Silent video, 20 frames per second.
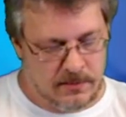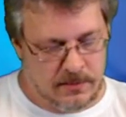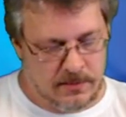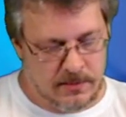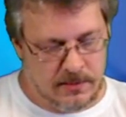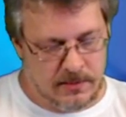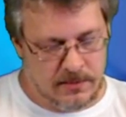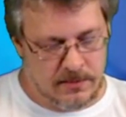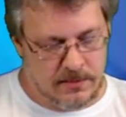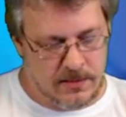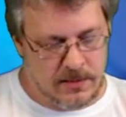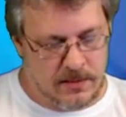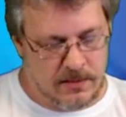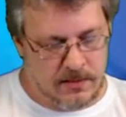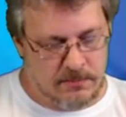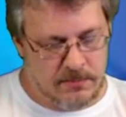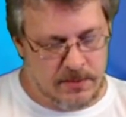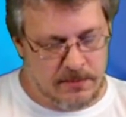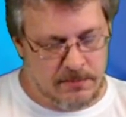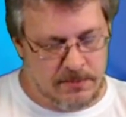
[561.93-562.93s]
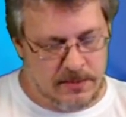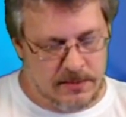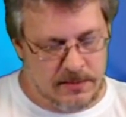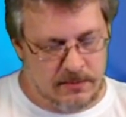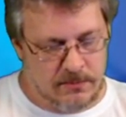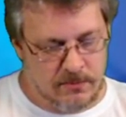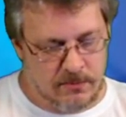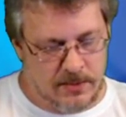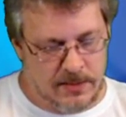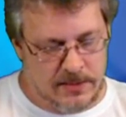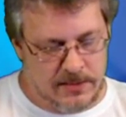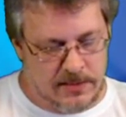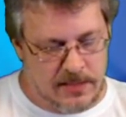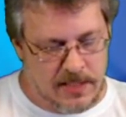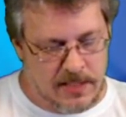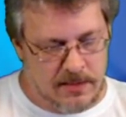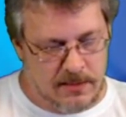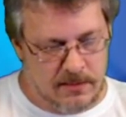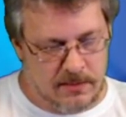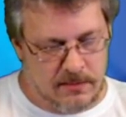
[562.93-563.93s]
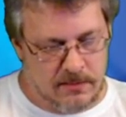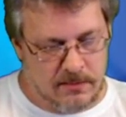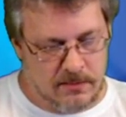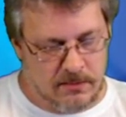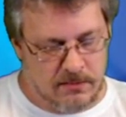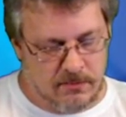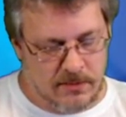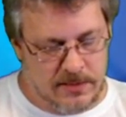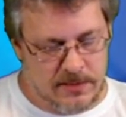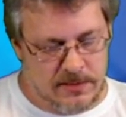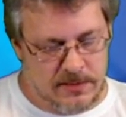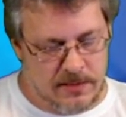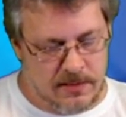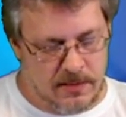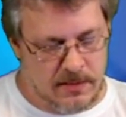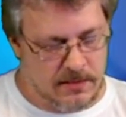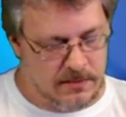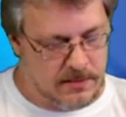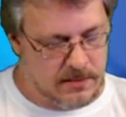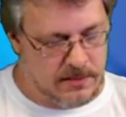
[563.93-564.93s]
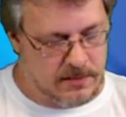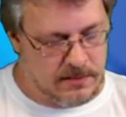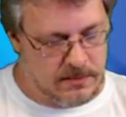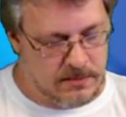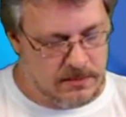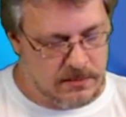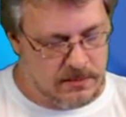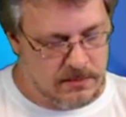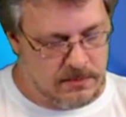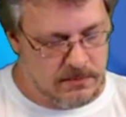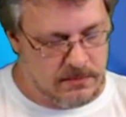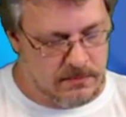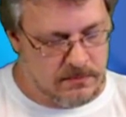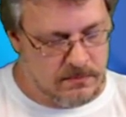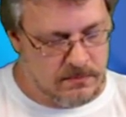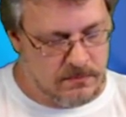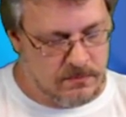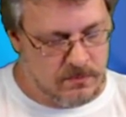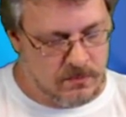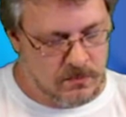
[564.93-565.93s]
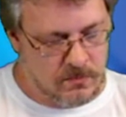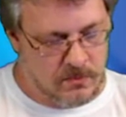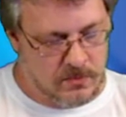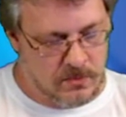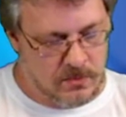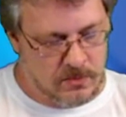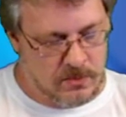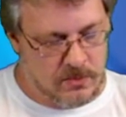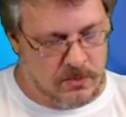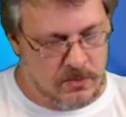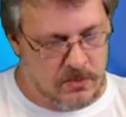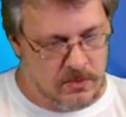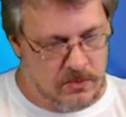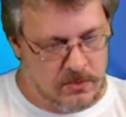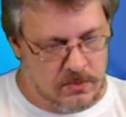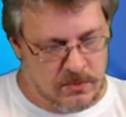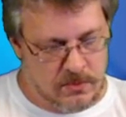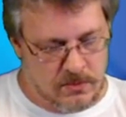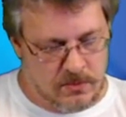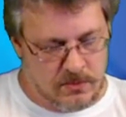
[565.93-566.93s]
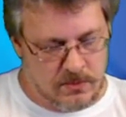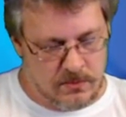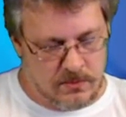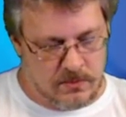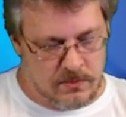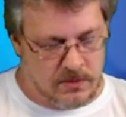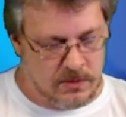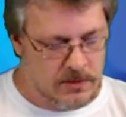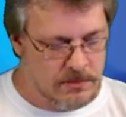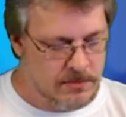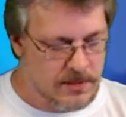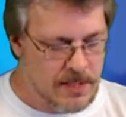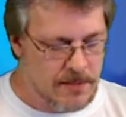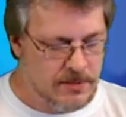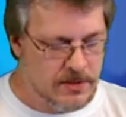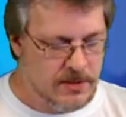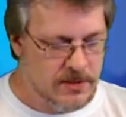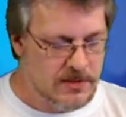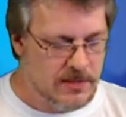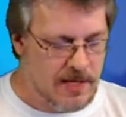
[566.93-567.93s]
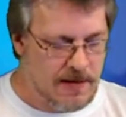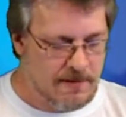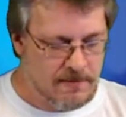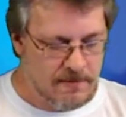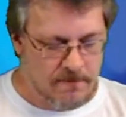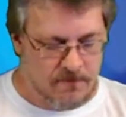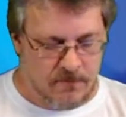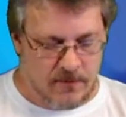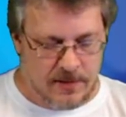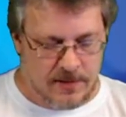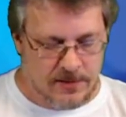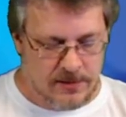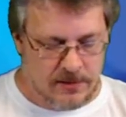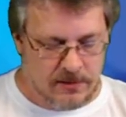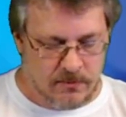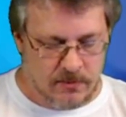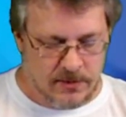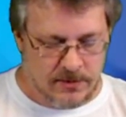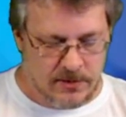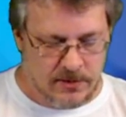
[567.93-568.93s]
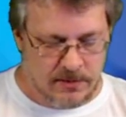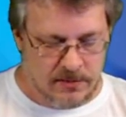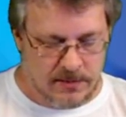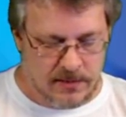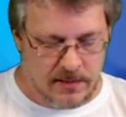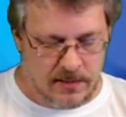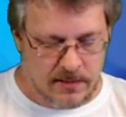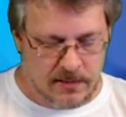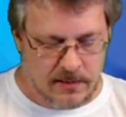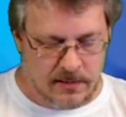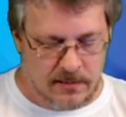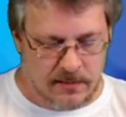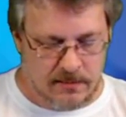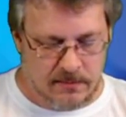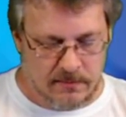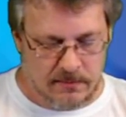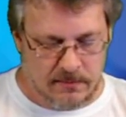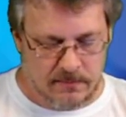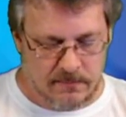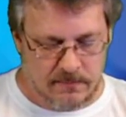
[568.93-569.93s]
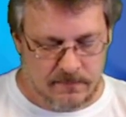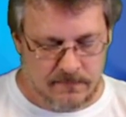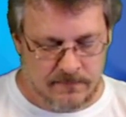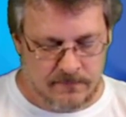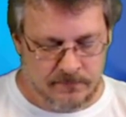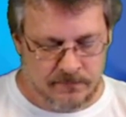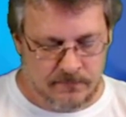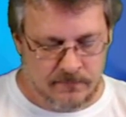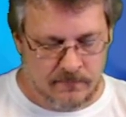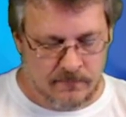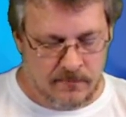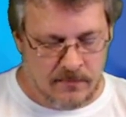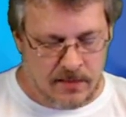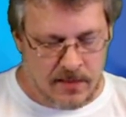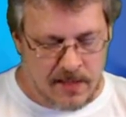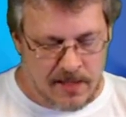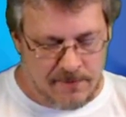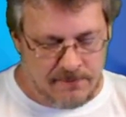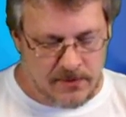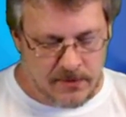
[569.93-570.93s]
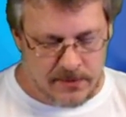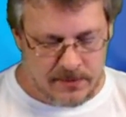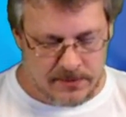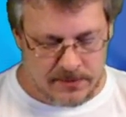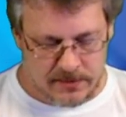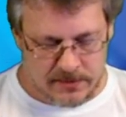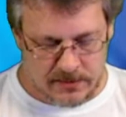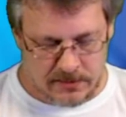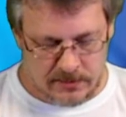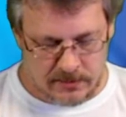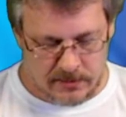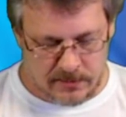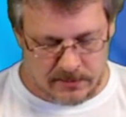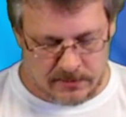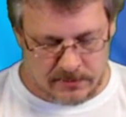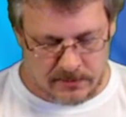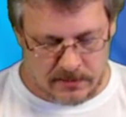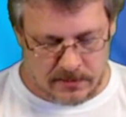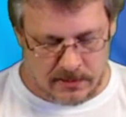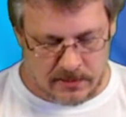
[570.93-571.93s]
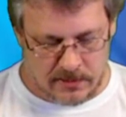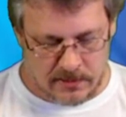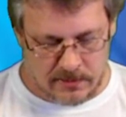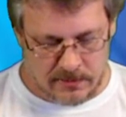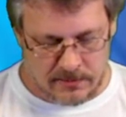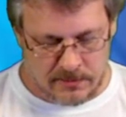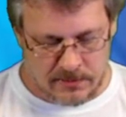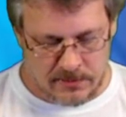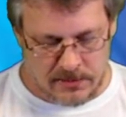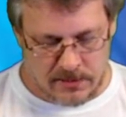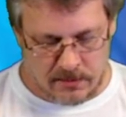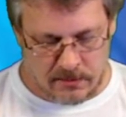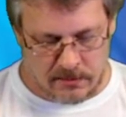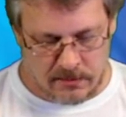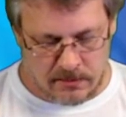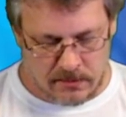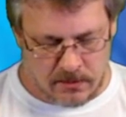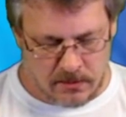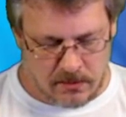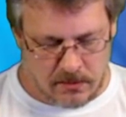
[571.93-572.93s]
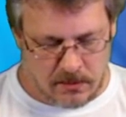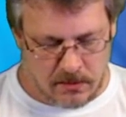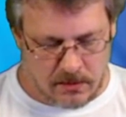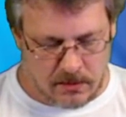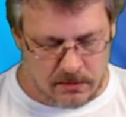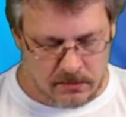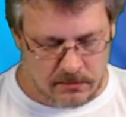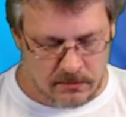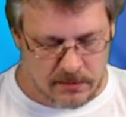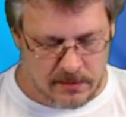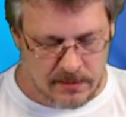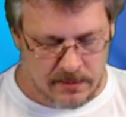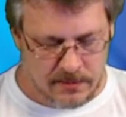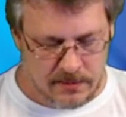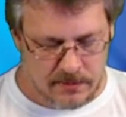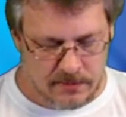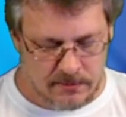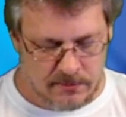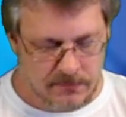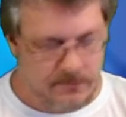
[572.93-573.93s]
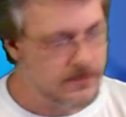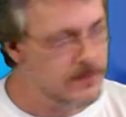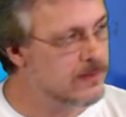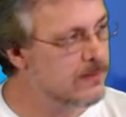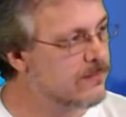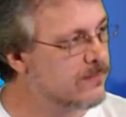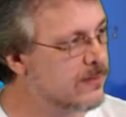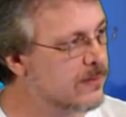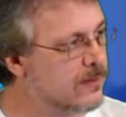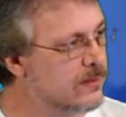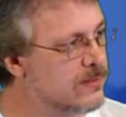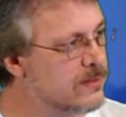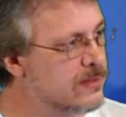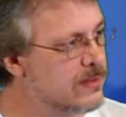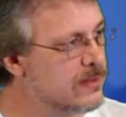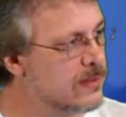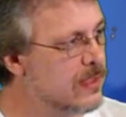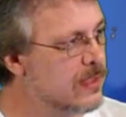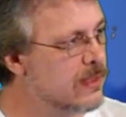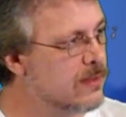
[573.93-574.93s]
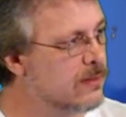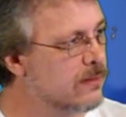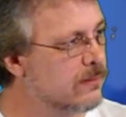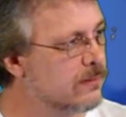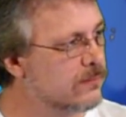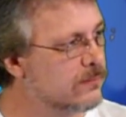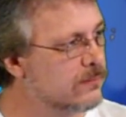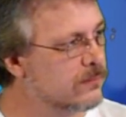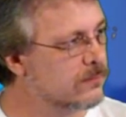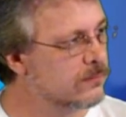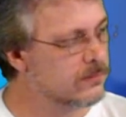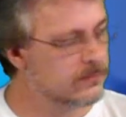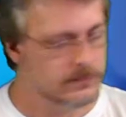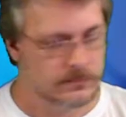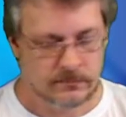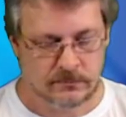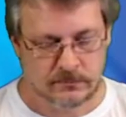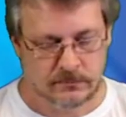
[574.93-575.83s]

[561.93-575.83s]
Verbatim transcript: and uh, maybe reset or restart in the end here. Sometimes you just have to budget what you think. I've noticed too that uh, there's a little hole right here in the front if you can see that.